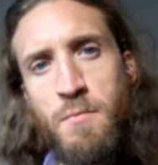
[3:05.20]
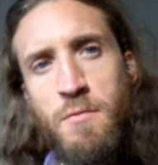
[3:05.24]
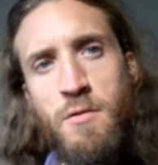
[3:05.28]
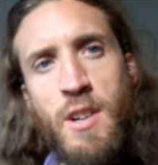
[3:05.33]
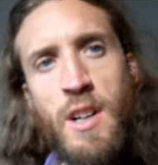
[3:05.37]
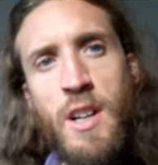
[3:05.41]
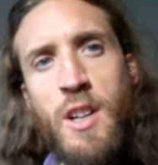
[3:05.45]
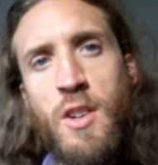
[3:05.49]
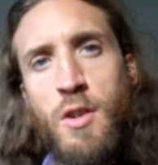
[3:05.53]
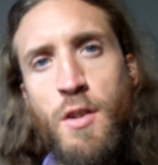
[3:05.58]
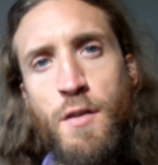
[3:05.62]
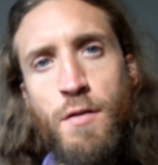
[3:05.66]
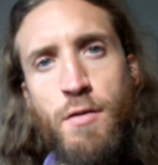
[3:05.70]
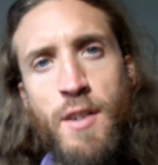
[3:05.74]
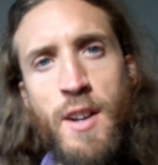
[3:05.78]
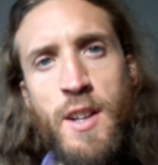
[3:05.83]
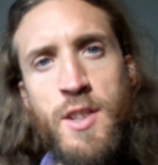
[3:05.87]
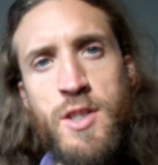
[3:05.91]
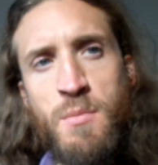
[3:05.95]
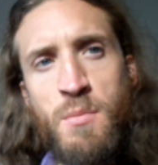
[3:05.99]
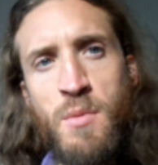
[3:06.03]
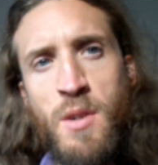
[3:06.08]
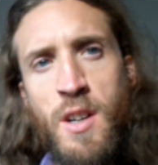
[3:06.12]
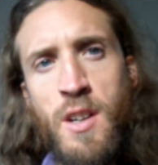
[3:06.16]
really good
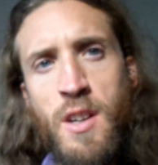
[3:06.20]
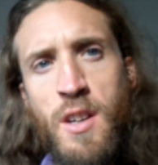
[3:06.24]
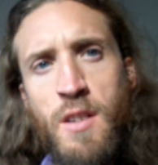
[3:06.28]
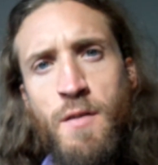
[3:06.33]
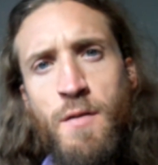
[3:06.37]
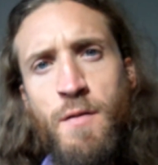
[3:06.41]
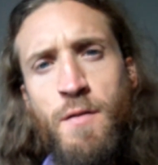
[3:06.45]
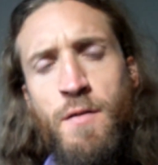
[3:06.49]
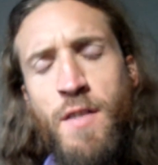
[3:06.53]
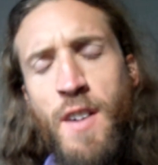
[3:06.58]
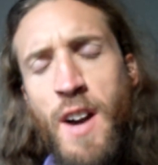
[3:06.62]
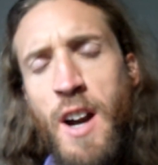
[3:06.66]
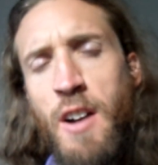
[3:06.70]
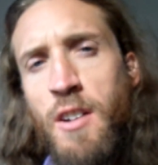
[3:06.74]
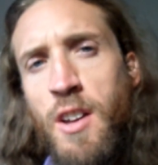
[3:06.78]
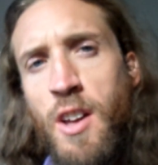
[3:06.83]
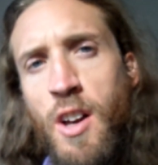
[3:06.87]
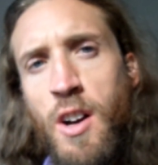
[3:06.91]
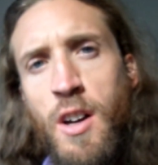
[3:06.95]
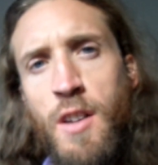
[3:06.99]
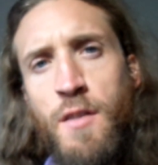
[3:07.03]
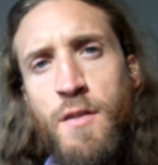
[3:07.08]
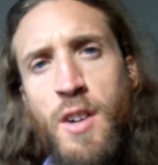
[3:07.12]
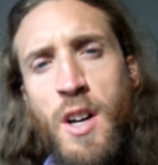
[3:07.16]
friends of mine, very
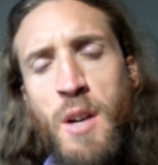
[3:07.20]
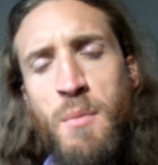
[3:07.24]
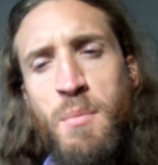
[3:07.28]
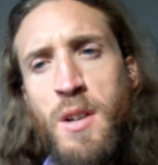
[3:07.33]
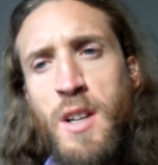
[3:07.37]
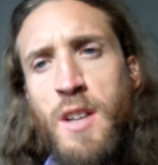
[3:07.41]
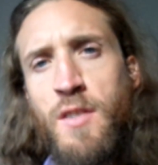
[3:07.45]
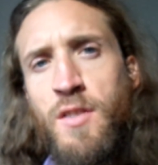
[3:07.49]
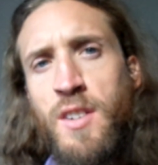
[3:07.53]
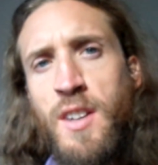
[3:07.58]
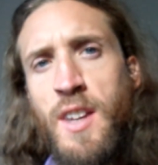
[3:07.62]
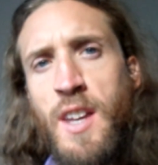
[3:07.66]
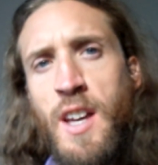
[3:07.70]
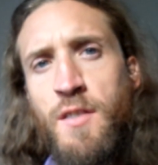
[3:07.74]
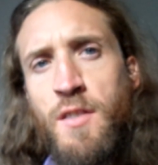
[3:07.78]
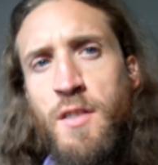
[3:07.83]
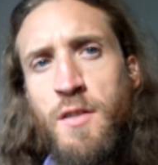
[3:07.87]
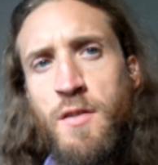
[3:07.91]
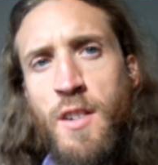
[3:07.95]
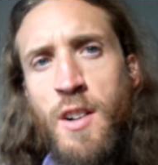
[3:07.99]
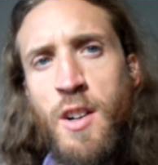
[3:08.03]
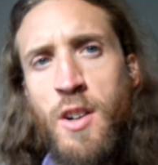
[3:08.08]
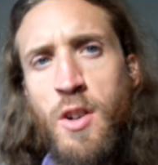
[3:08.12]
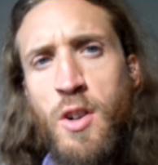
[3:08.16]
high vibe living. They
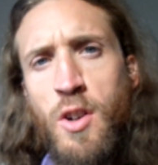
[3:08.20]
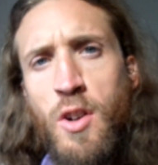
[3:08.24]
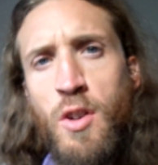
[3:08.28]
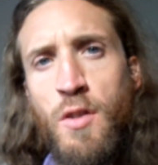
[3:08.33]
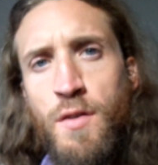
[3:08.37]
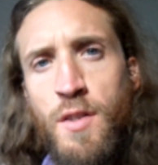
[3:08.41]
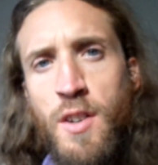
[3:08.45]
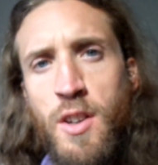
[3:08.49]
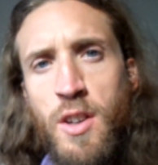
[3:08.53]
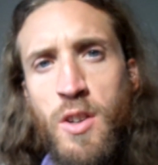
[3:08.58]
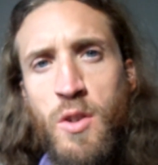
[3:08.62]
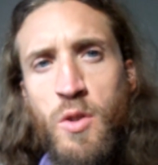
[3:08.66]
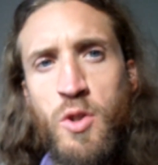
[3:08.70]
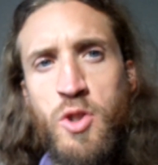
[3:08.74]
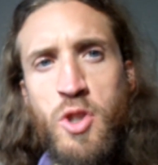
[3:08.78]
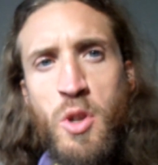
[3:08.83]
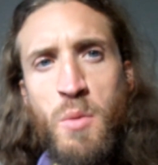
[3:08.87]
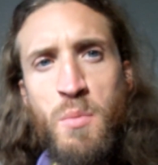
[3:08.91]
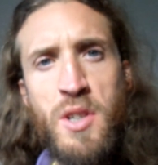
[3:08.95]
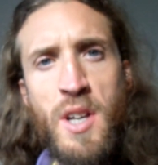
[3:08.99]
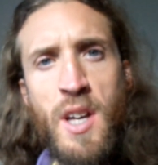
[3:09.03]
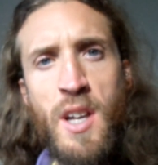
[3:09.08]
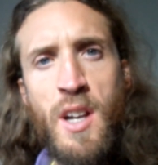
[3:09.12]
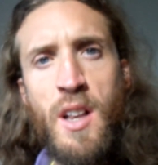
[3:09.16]
have a lovely
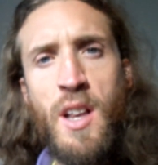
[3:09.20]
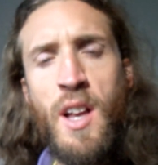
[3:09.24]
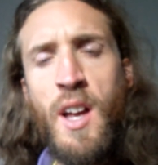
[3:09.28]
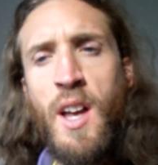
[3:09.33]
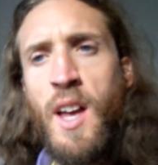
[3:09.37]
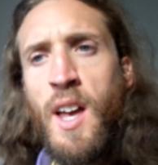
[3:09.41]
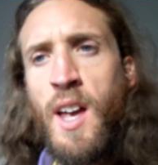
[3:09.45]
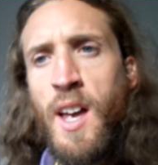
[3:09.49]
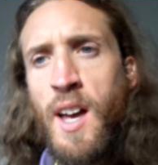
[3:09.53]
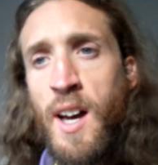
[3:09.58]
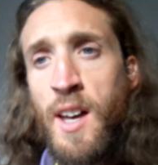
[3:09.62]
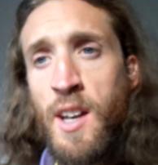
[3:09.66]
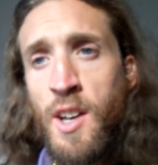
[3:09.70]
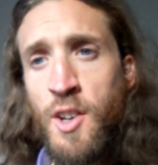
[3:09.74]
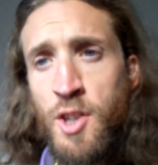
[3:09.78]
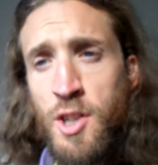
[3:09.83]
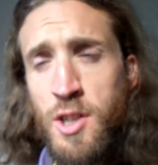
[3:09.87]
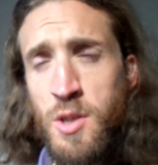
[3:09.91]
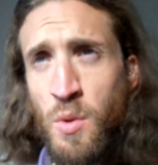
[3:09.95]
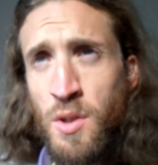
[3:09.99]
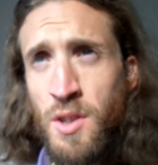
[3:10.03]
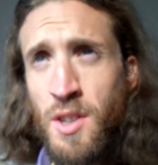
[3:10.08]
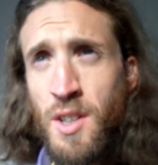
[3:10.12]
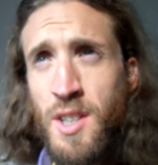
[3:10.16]
YouTube channel, and I
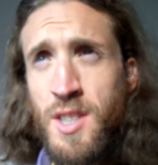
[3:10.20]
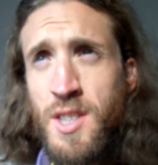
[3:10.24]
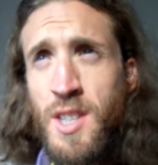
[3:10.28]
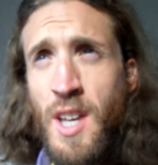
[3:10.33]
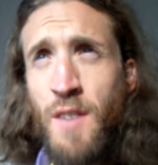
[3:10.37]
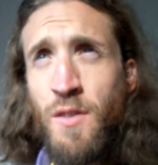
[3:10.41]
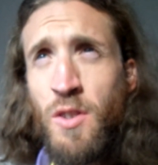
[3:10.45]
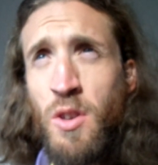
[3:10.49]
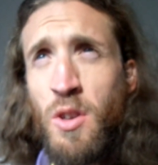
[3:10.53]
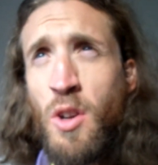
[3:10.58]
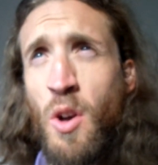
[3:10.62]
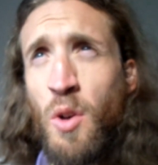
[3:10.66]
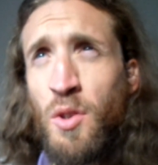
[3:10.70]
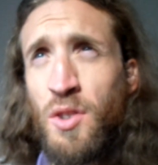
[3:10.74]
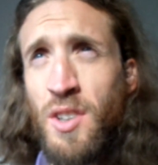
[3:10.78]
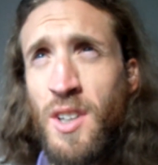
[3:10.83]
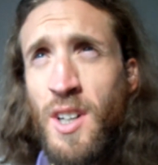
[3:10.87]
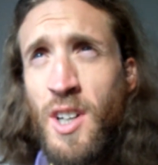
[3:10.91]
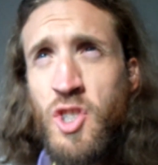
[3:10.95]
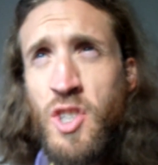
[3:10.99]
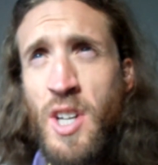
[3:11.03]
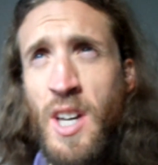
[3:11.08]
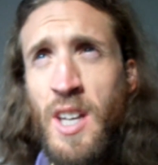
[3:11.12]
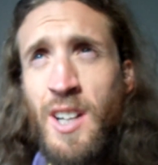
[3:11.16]
just wanted to say, if you go to
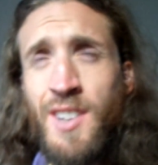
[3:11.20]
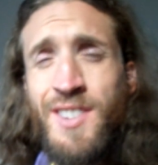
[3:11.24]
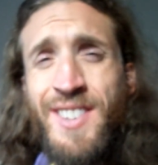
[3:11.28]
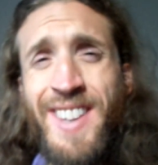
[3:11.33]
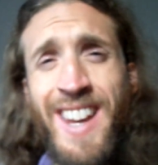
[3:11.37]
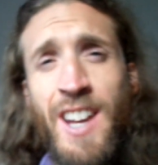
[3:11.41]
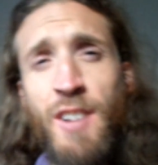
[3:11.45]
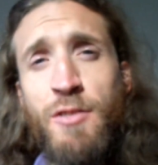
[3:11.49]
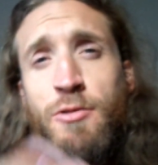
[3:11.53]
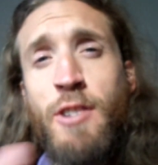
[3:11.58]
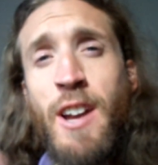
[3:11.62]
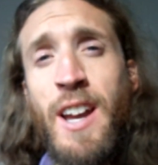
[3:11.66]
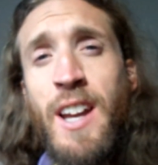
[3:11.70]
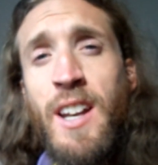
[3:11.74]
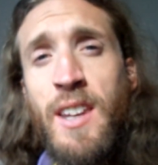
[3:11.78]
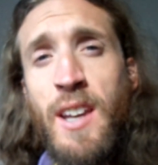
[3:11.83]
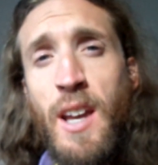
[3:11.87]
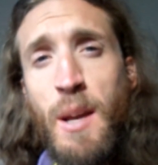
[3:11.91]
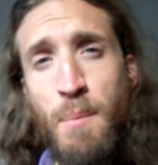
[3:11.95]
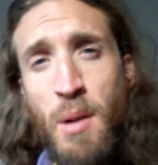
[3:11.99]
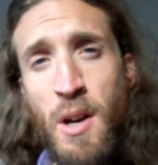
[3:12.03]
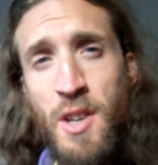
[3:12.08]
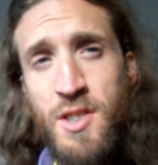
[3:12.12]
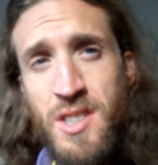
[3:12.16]
their channel, they
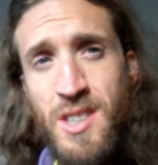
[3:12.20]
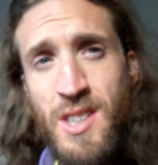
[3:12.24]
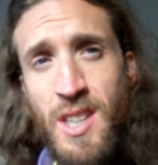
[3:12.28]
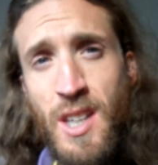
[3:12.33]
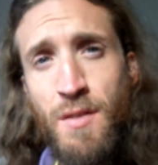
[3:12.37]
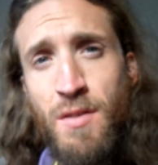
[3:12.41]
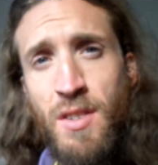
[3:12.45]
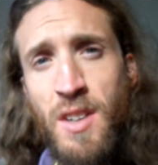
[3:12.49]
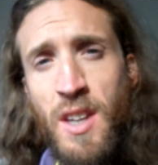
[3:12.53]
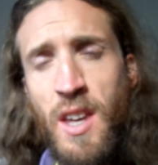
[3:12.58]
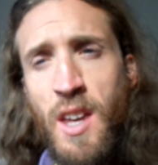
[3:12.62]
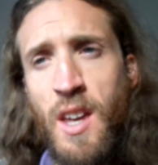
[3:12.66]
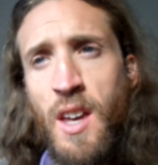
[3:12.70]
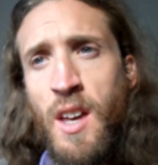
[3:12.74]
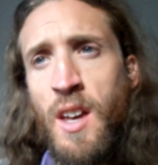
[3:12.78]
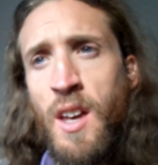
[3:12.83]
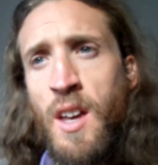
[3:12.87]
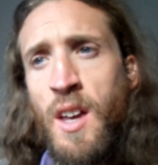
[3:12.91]
radiate positivity,